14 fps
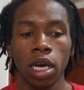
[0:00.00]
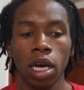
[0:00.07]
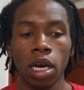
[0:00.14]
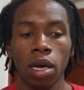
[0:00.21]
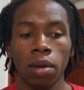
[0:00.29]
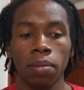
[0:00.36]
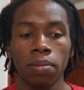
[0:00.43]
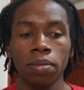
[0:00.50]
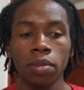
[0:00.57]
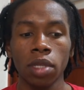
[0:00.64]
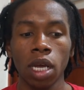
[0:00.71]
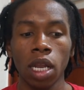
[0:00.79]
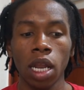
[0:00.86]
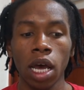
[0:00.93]
A
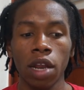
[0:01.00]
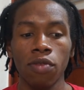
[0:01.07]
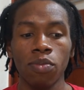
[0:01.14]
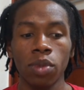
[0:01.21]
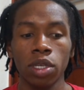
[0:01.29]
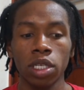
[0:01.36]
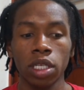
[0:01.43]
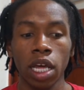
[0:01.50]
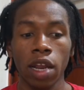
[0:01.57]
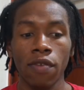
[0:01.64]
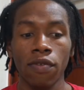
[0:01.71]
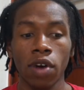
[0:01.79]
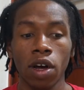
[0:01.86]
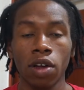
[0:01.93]
lot of music that
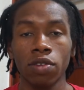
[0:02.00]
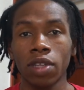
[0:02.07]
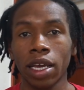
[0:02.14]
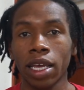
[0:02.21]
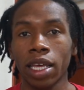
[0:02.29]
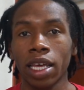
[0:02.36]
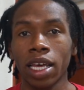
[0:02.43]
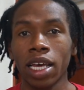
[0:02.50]
involves like